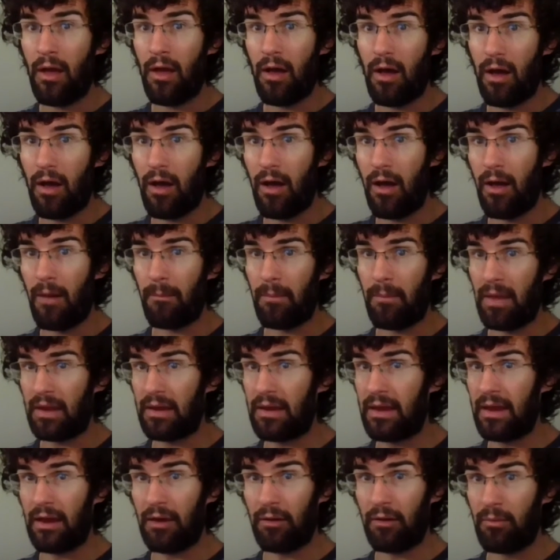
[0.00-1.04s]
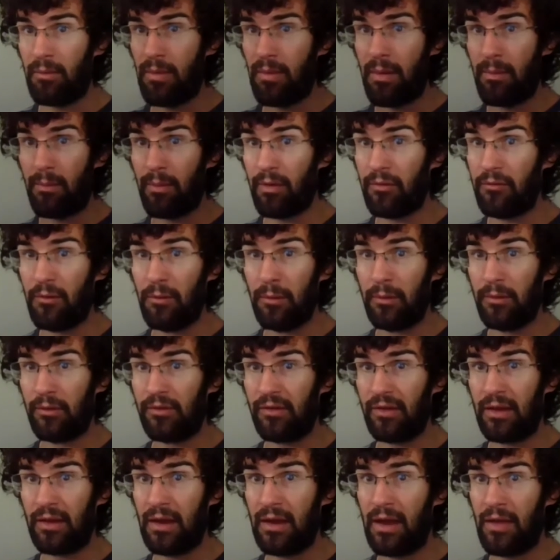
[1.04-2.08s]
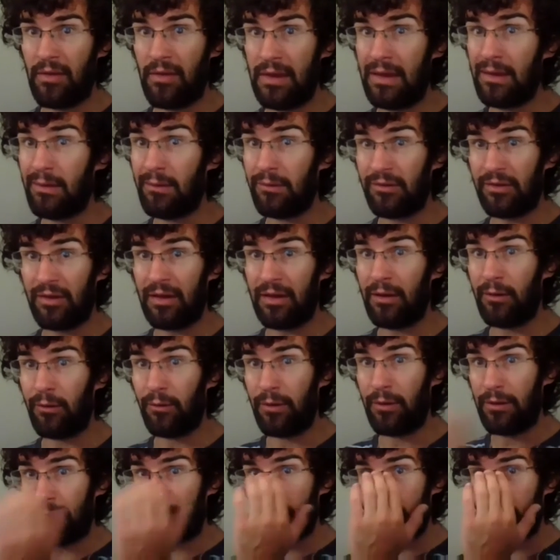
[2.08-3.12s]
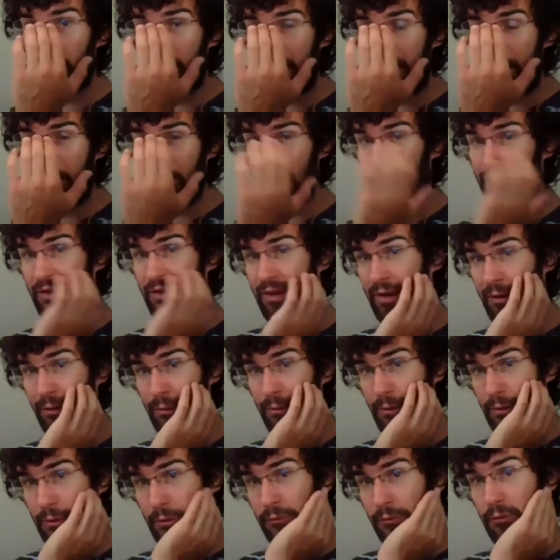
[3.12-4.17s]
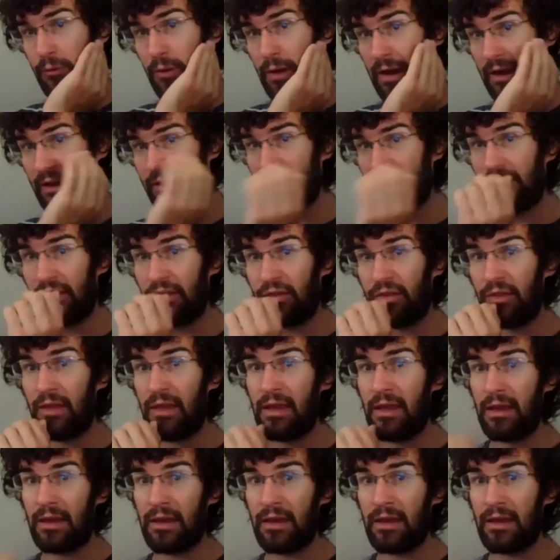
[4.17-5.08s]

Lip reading: I can't remember if I think it was Italy or France, I think,